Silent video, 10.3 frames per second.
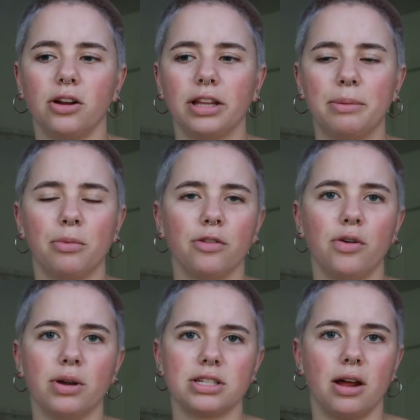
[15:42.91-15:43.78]
are like more
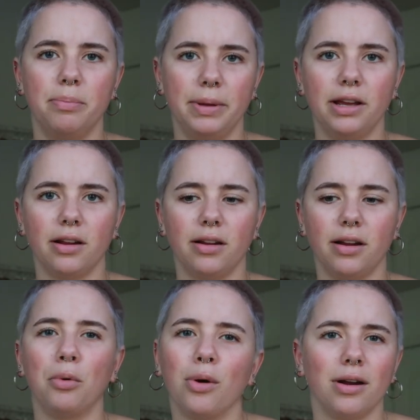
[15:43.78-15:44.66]
focused on beer,
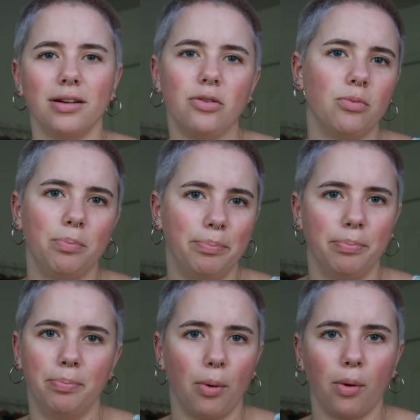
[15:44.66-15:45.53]
more
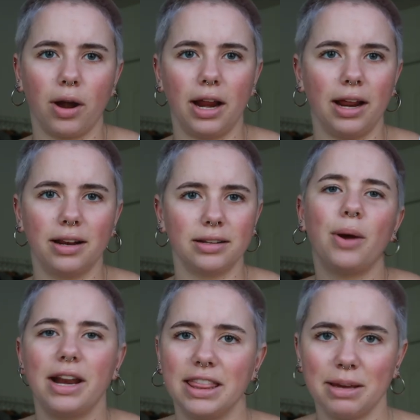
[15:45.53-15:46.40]
boring. I don't know
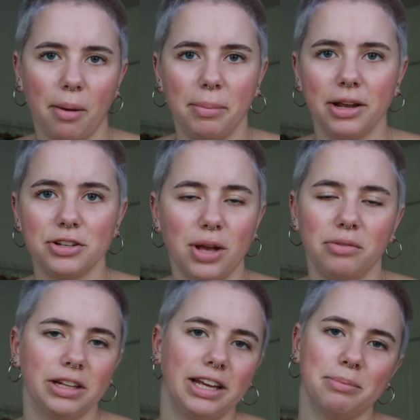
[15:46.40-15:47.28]
anything about beer, so I
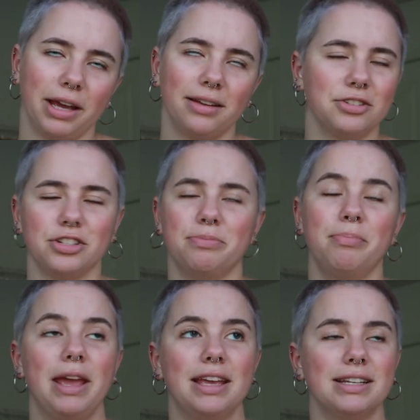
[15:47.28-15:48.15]
really am like just
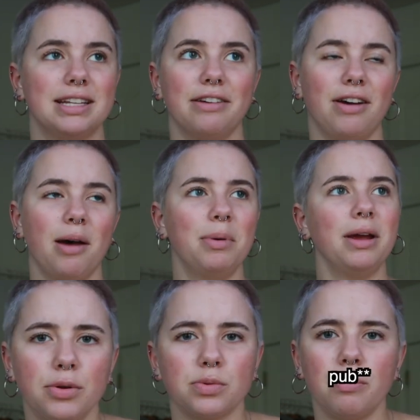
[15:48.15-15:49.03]
making stuff up.
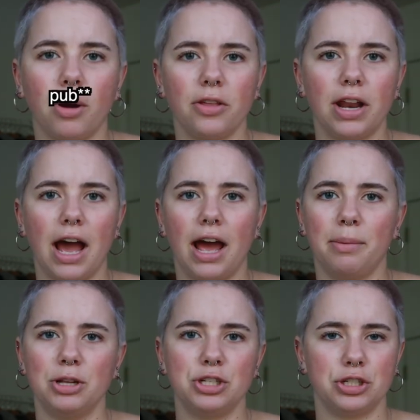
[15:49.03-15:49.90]
There was one bar that had
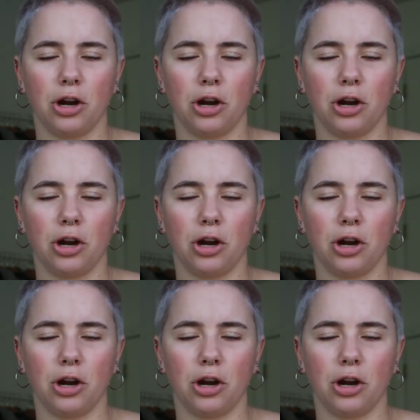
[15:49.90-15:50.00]
a bunch of